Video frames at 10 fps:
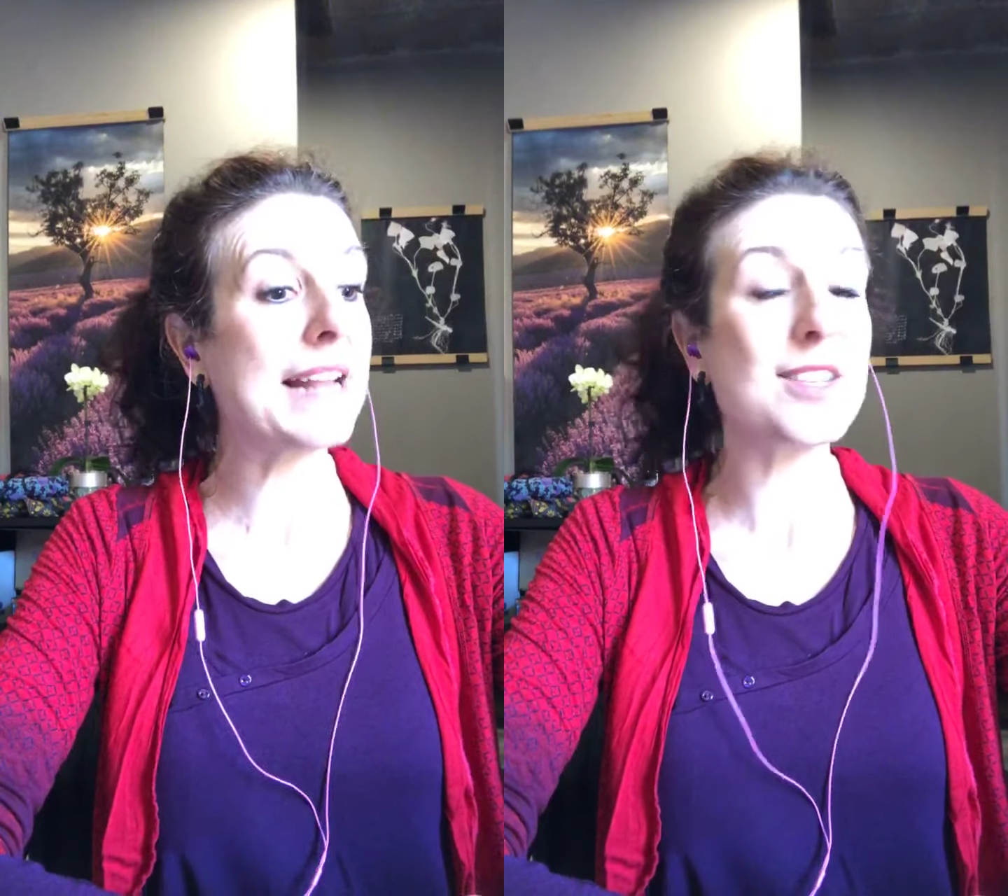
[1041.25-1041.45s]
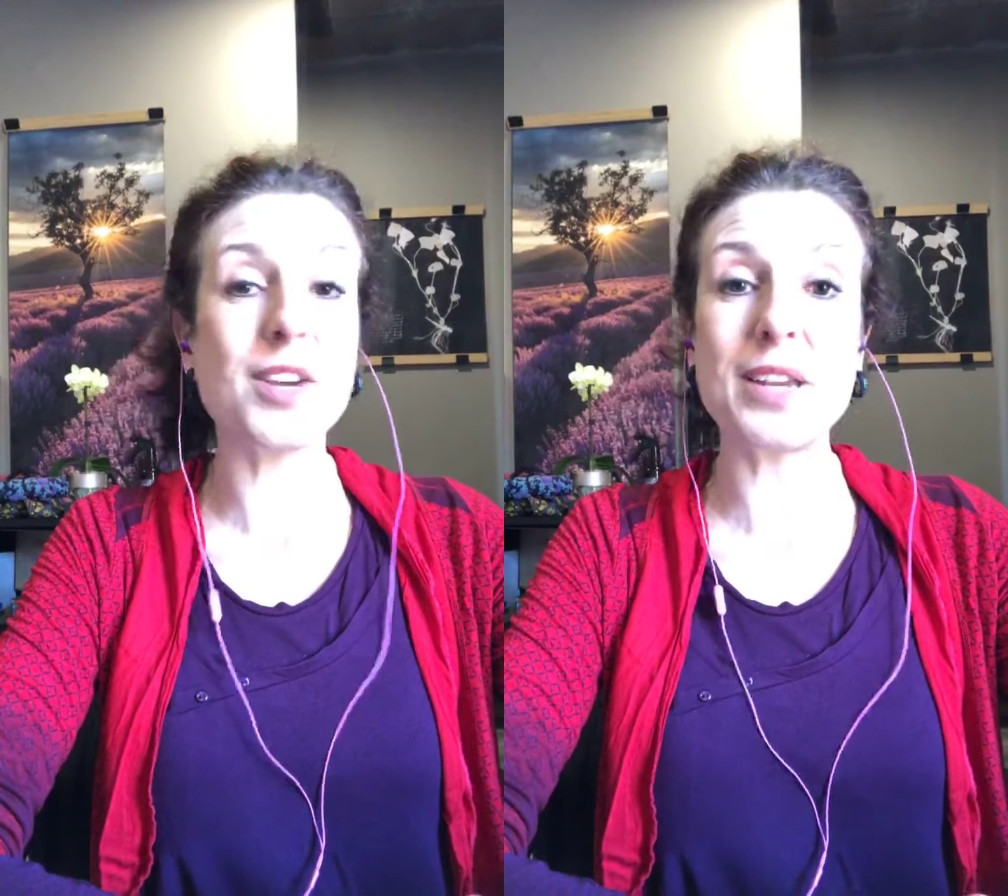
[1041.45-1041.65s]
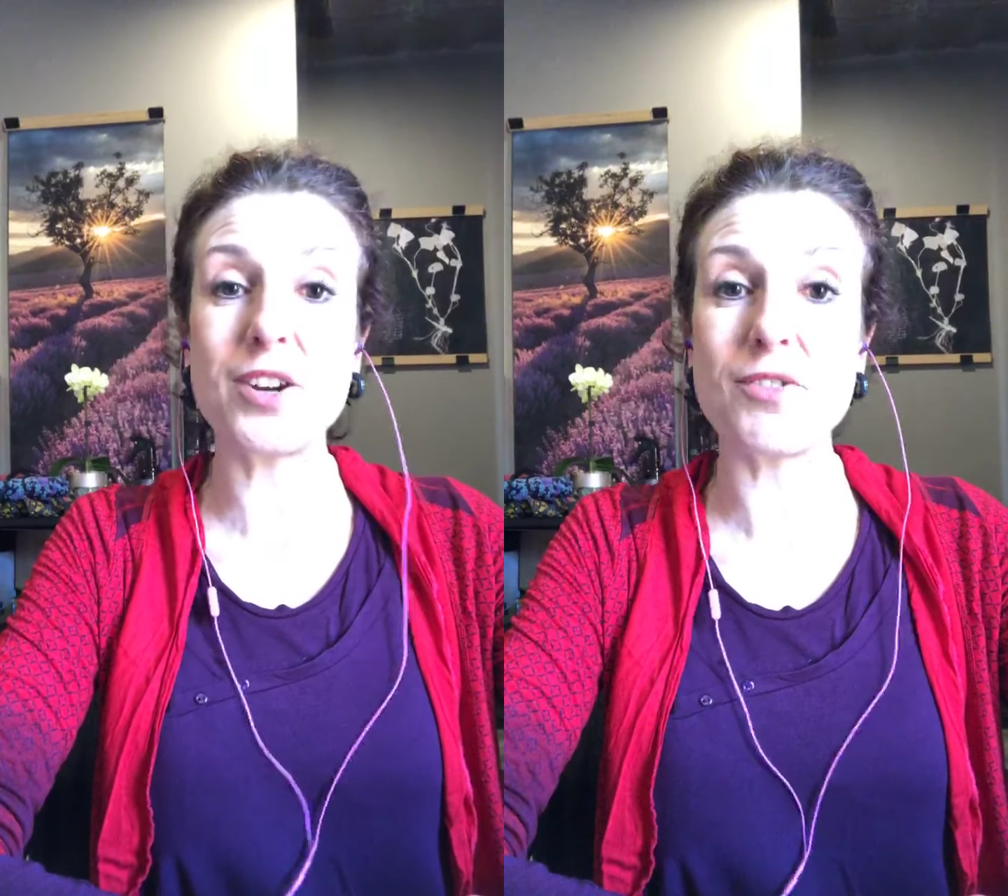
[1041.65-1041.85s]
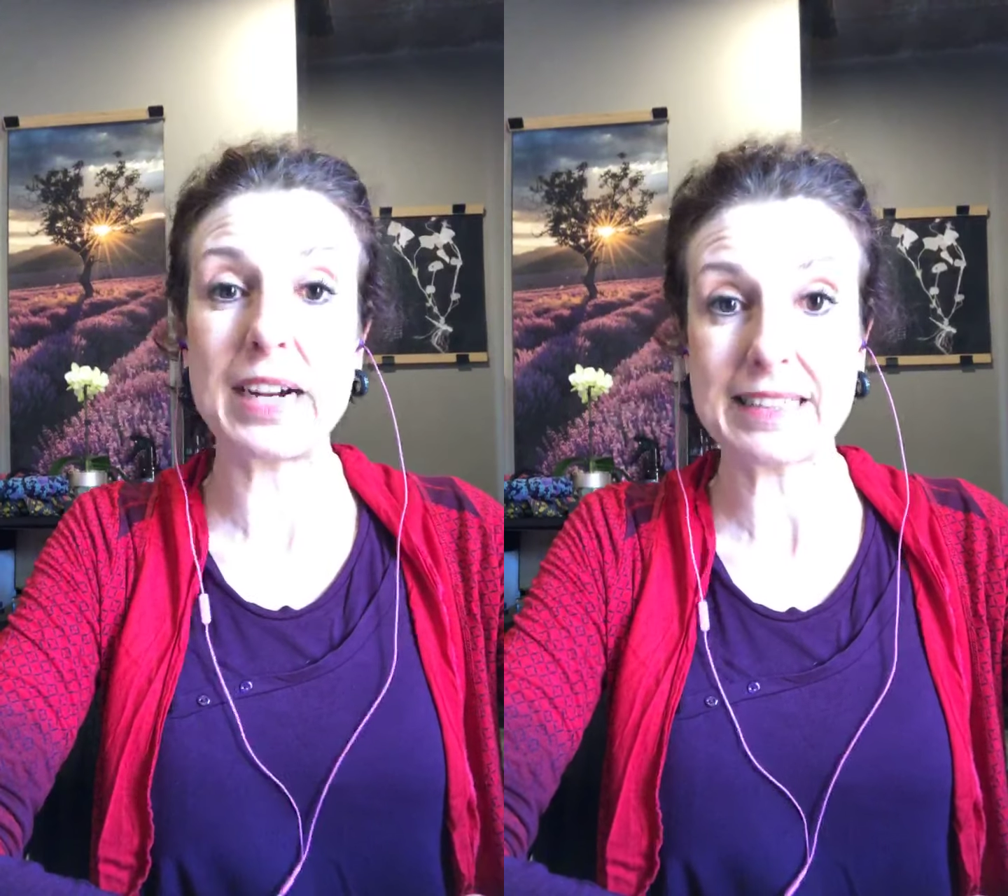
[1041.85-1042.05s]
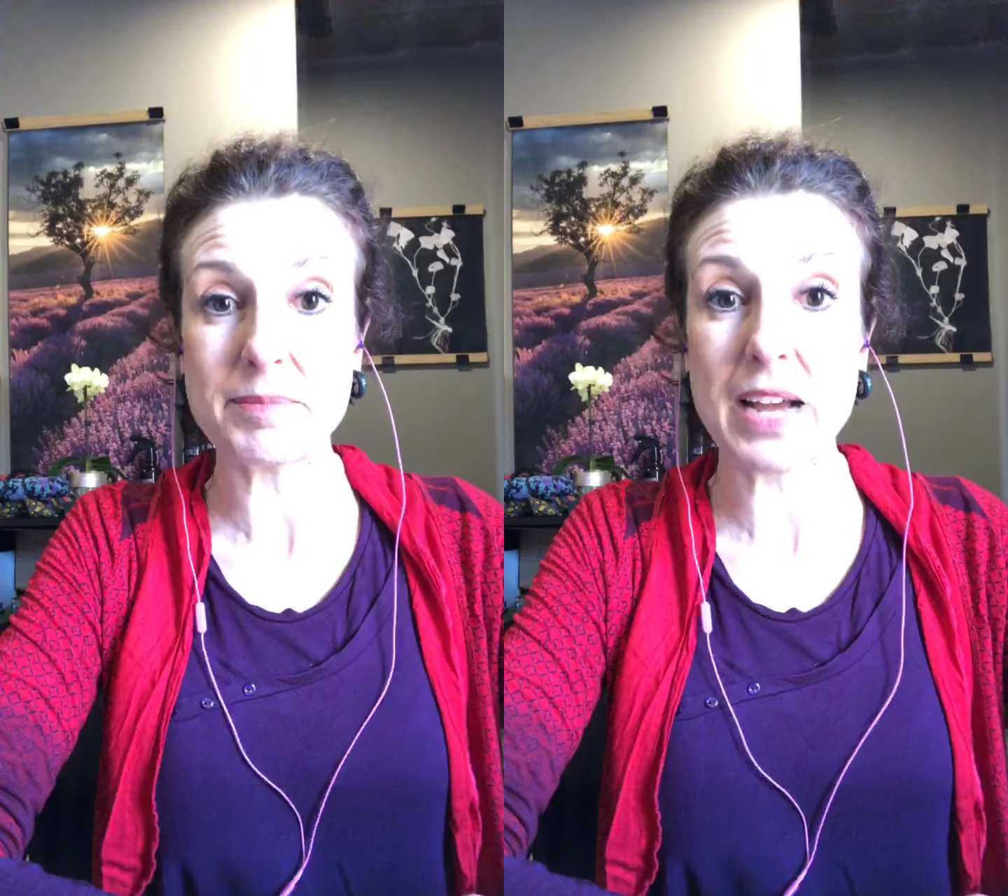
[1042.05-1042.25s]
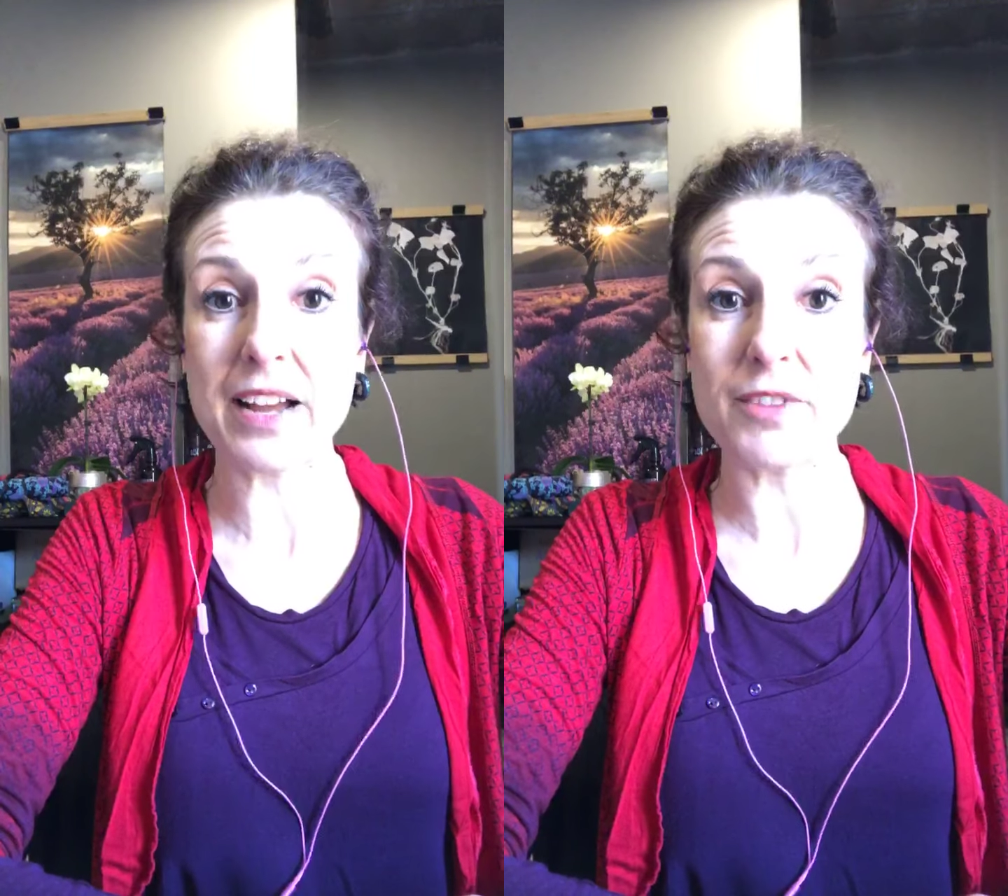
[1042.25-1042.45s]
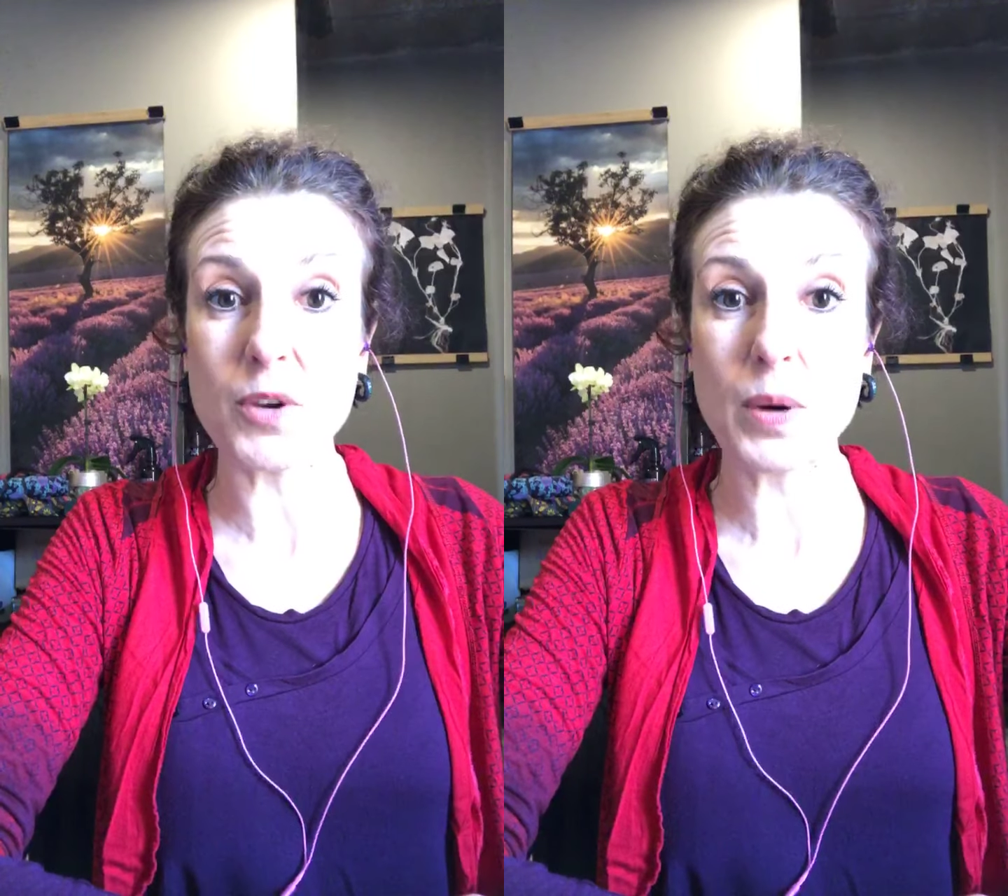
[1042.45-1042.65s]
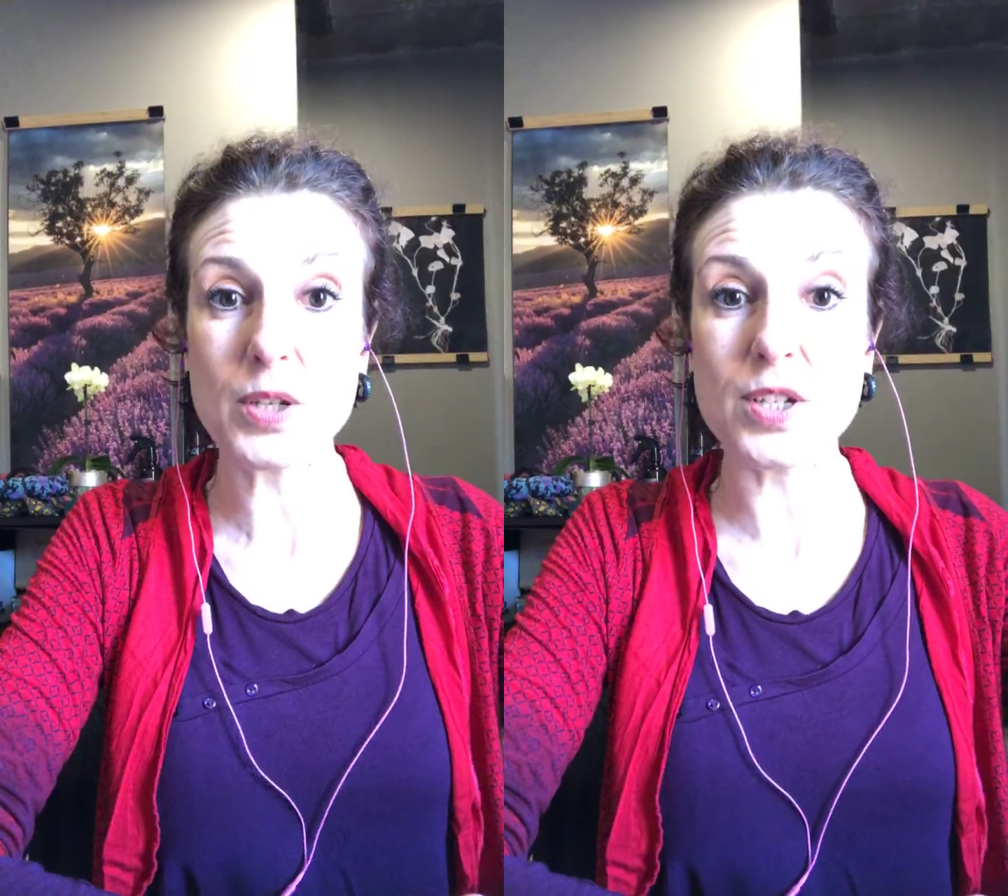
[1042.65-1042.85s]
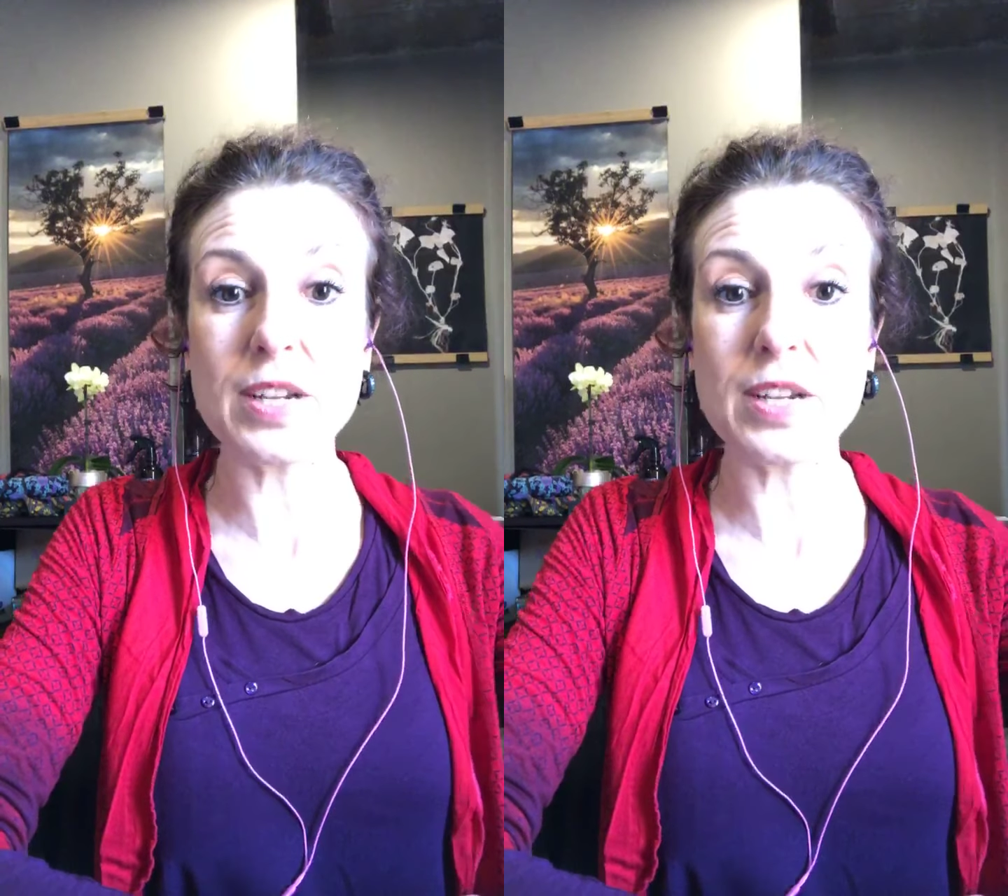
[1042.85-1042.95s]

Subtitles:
so you can write them down if you want to.